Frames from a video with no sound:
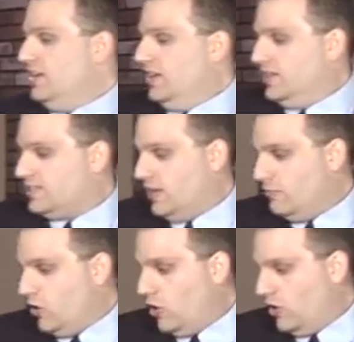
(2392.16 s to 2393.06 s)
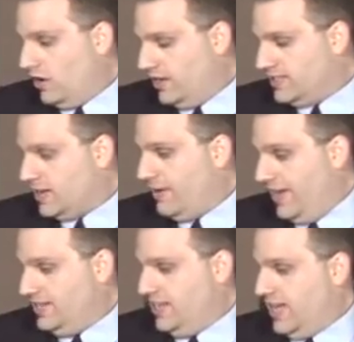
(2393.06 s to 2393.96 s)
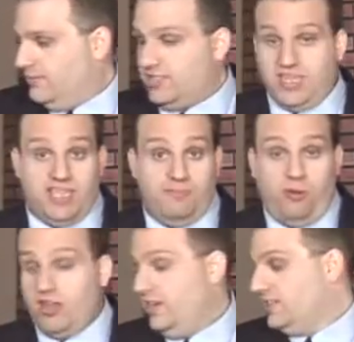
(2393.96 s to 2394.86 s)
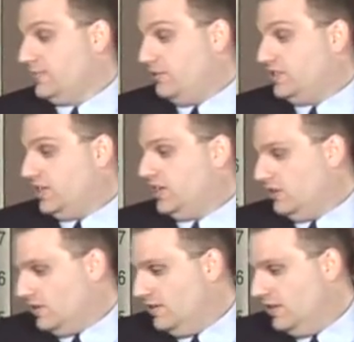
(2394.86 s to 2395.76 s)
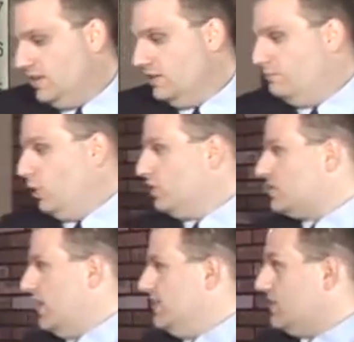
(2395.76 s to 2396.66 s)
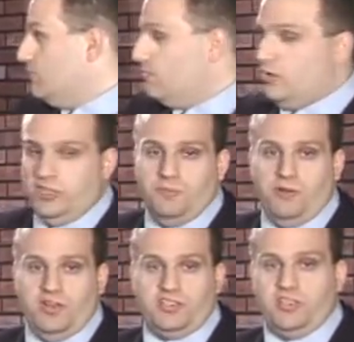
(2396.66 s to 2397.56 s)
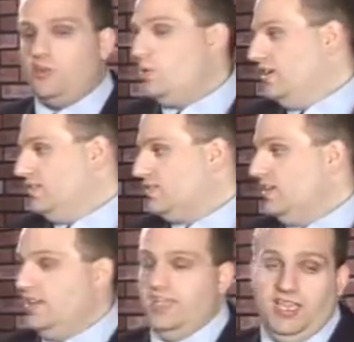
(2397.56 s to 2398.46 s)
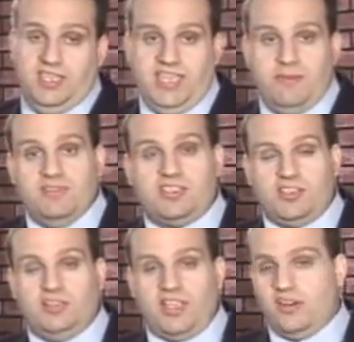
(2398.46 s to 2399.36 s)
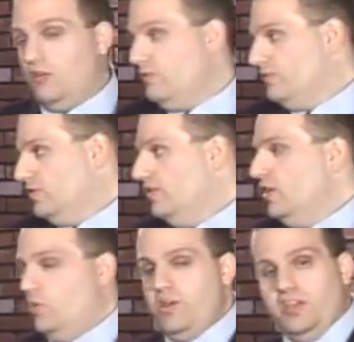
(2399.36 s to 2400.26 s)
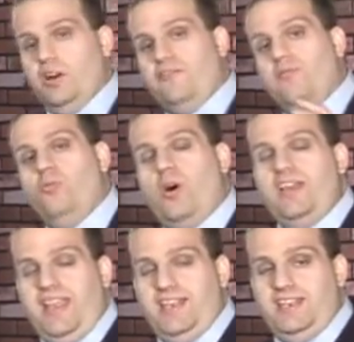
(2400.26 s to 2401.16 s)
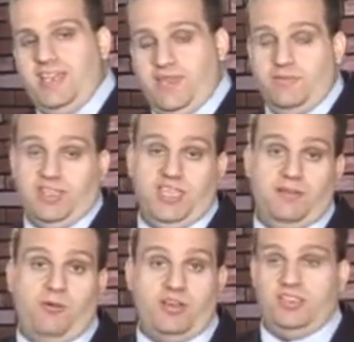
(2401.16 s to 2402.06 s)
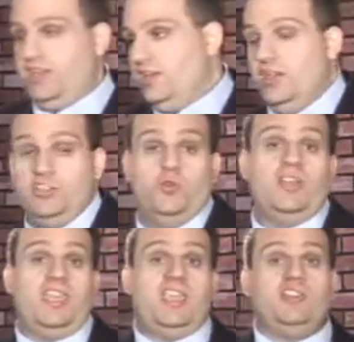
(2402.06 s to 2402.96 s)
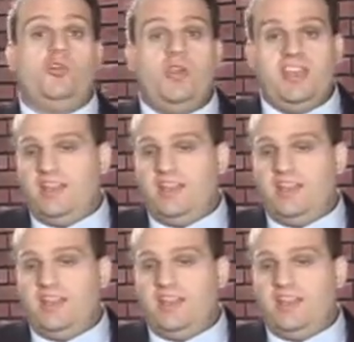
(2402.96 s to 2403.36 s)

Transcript: in some endgames, king and pawn endings in particular, both sides can promote their pawns to queens, and the game is still not over. We can go from one endgame, a king and pawn ending, to a king and queen